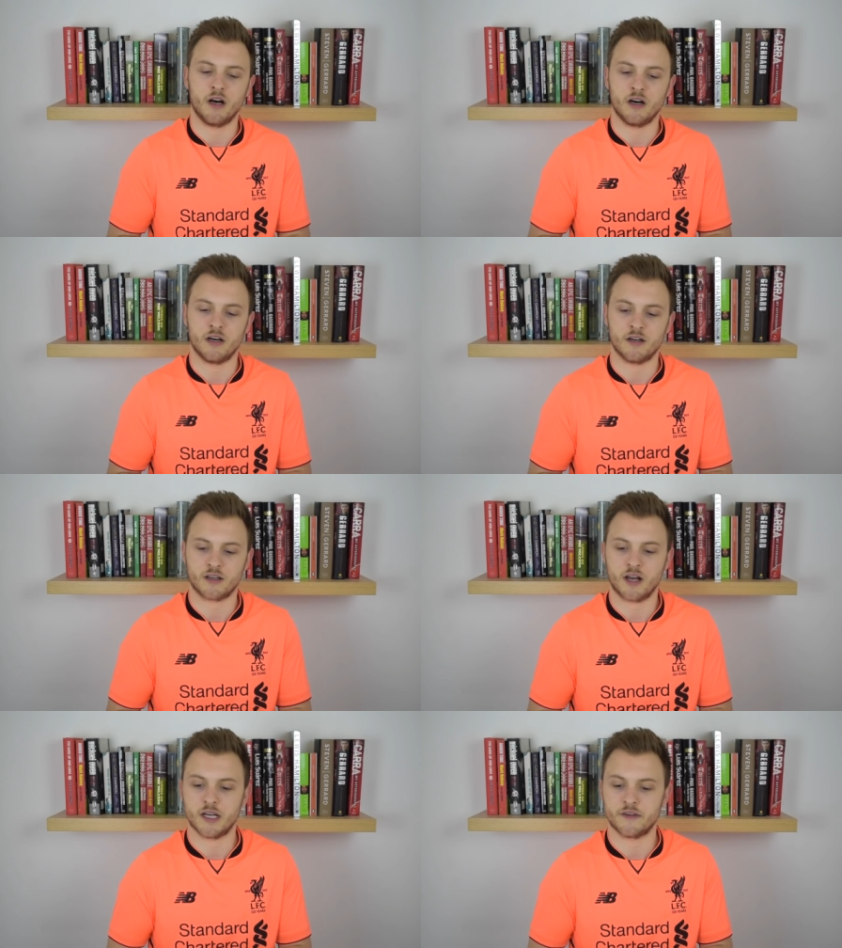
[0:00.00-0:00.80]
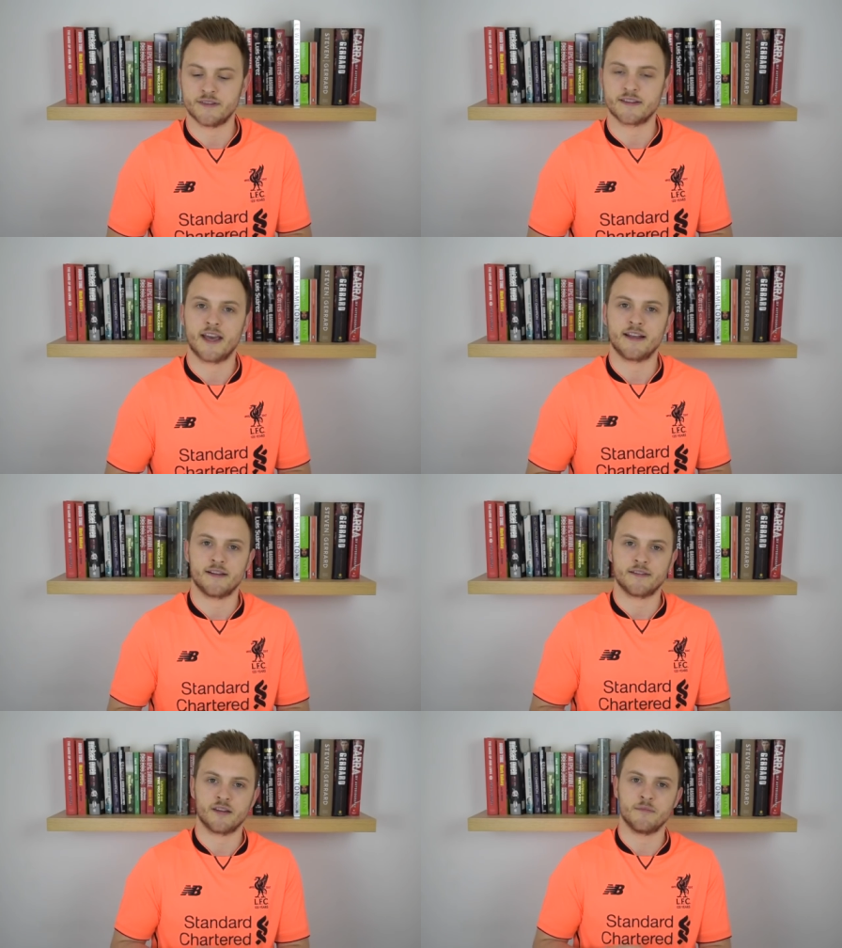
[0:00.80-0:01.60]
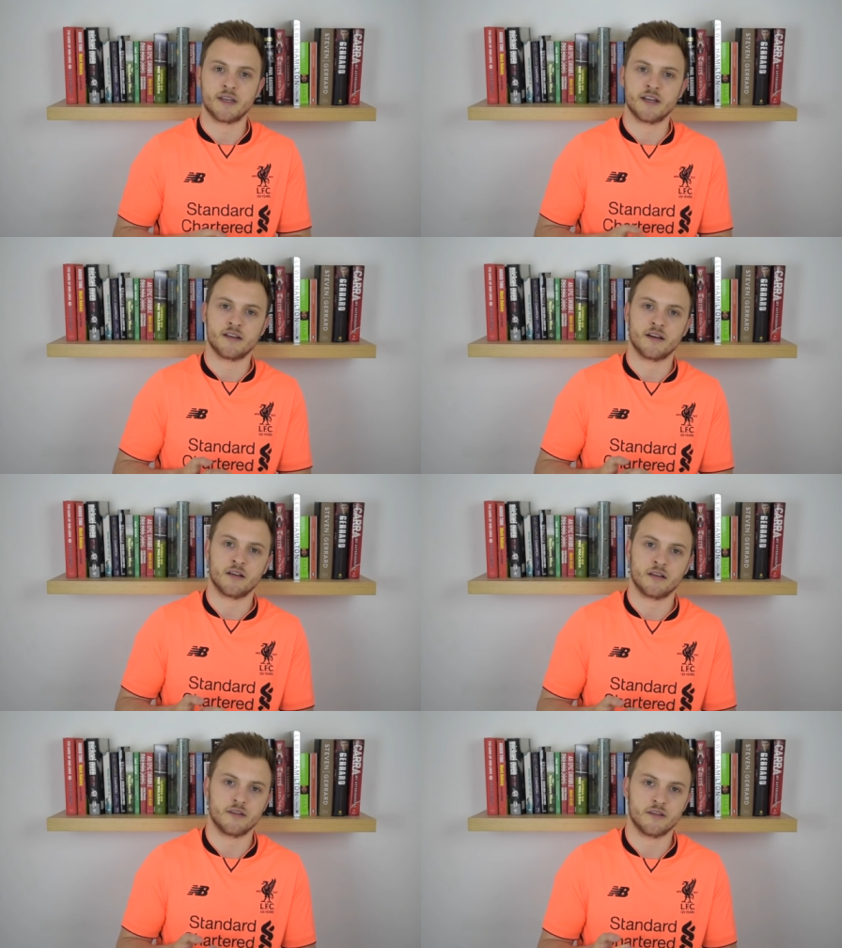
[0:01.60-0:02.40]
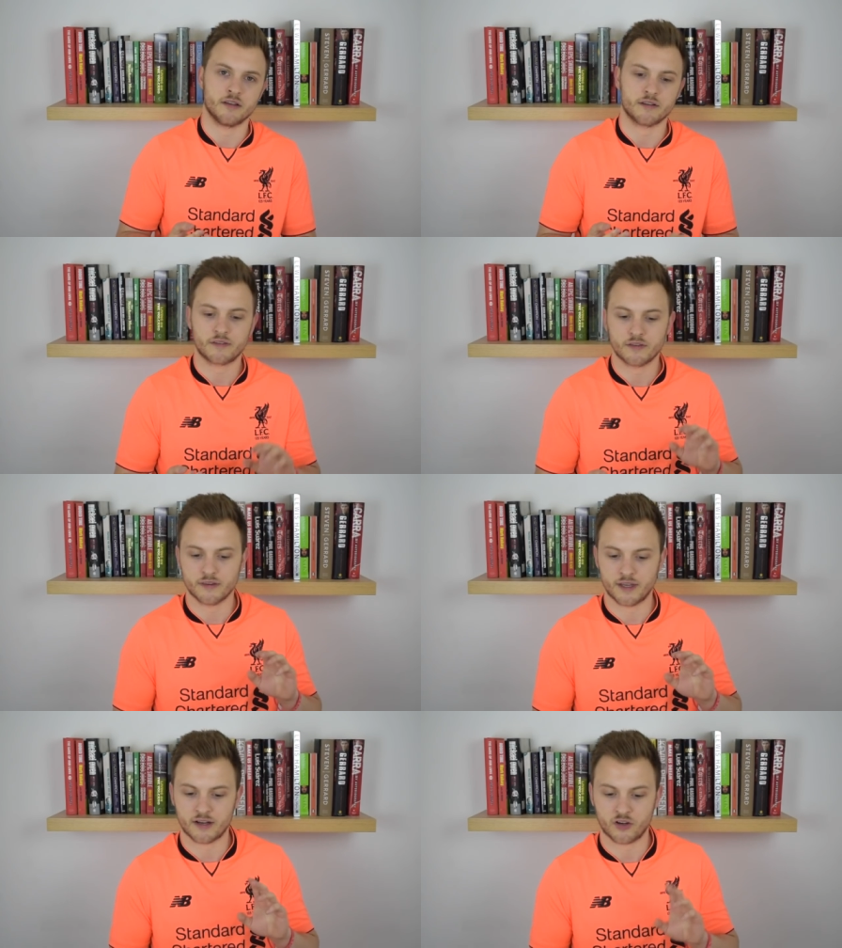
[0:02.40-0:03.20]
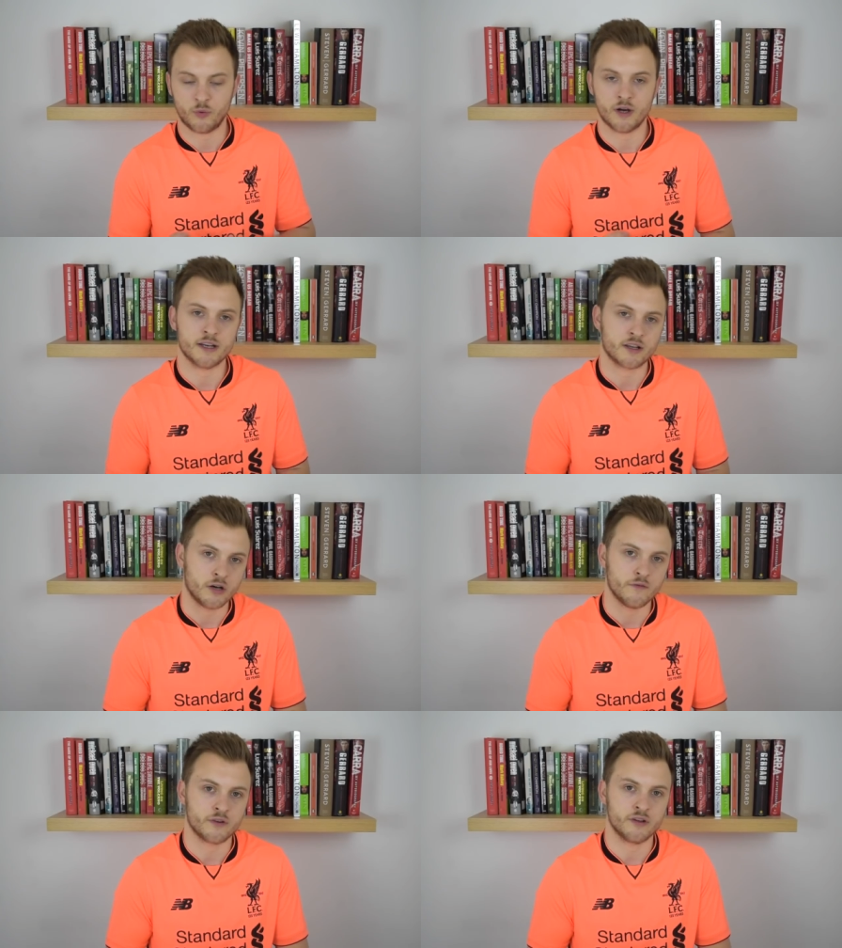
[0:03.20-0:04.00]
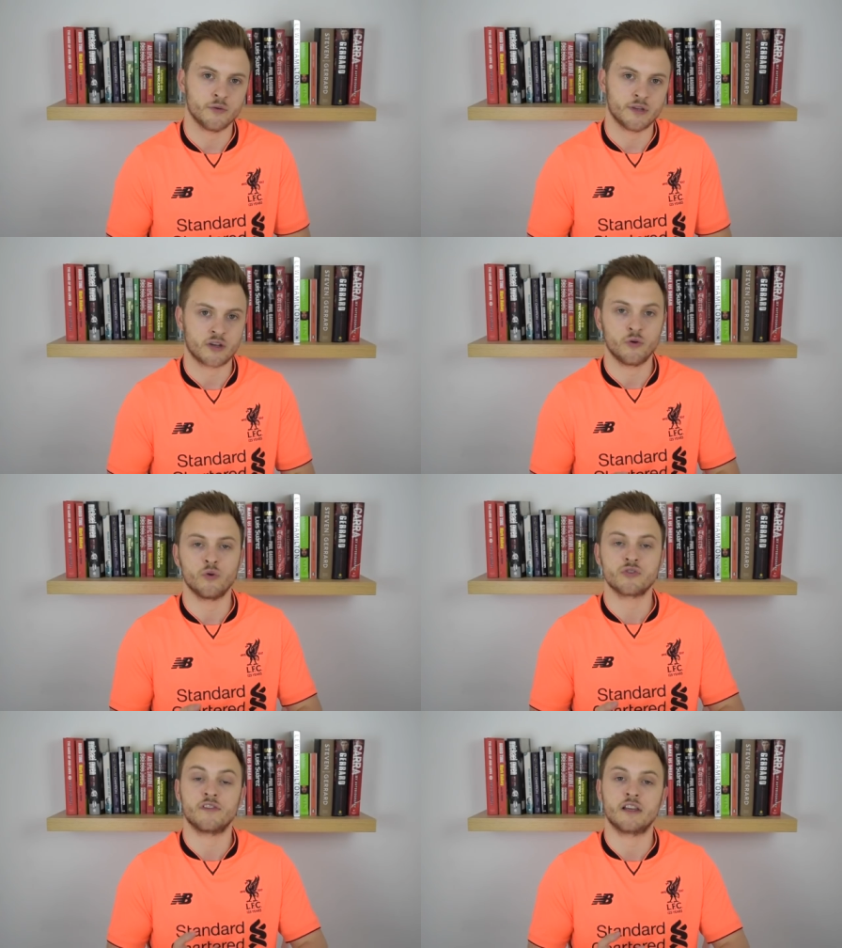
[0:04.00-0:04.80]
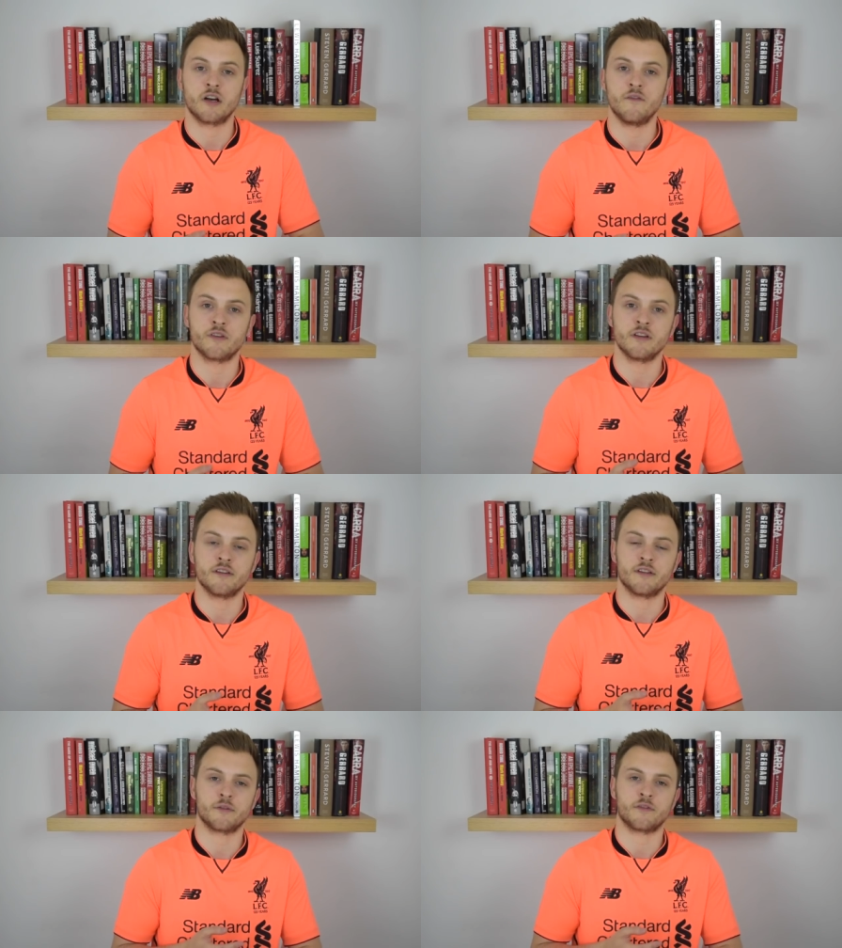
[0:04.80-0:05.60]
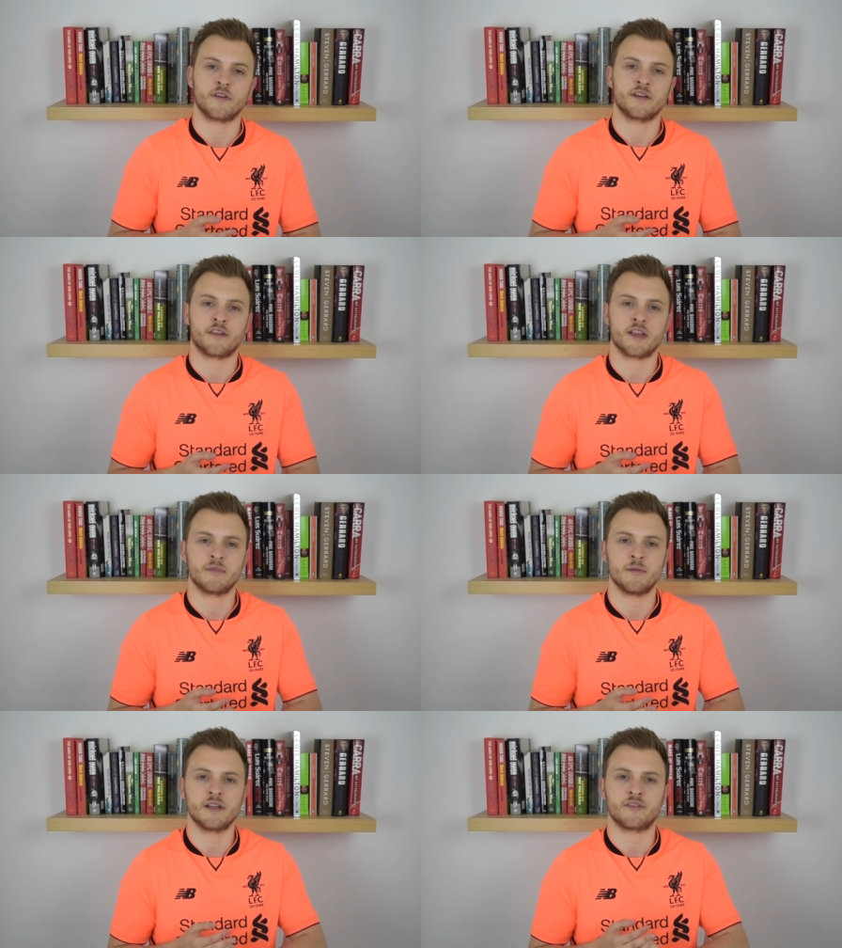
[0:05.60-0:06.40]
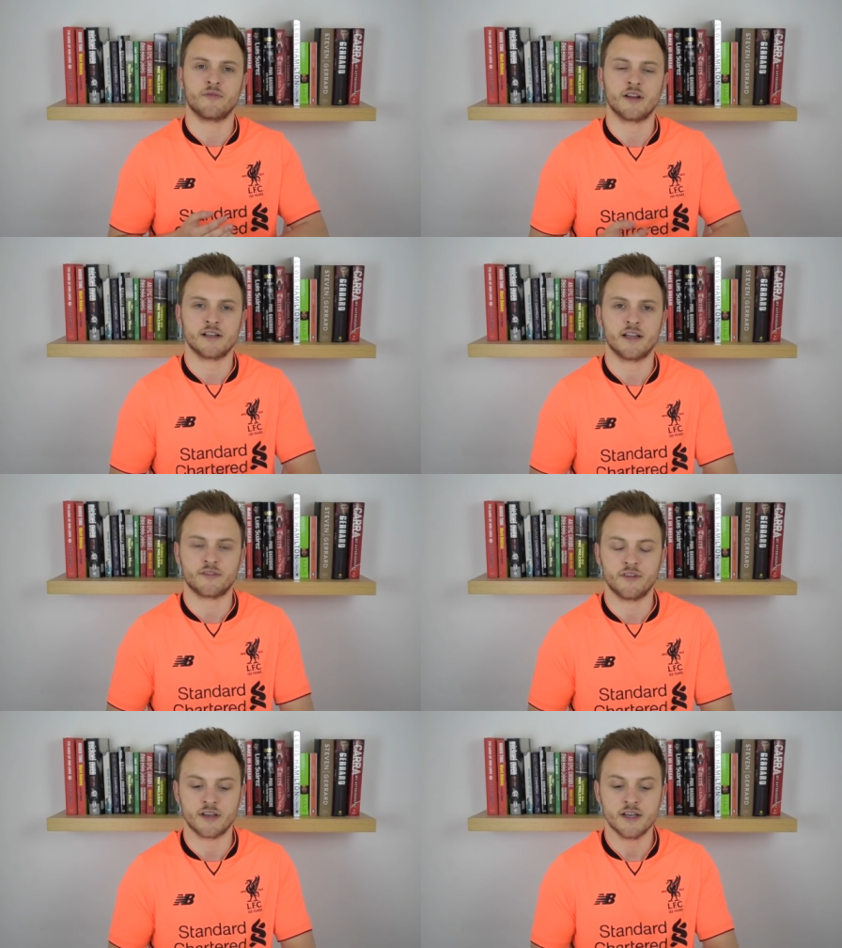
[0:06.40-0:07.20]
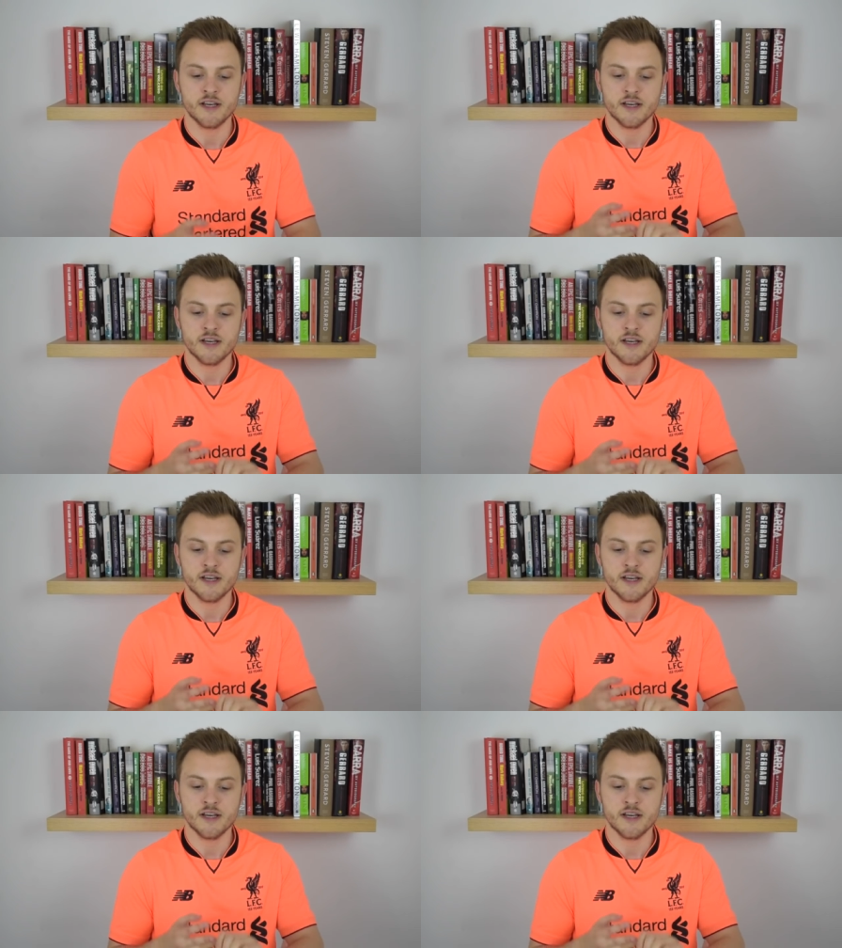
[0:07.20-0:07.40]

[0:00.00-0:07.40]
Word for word: are kind of indicating to the media that they're quietly confident, or they're cautiously confident as it was phrased, I think by Melissa Reddy last night,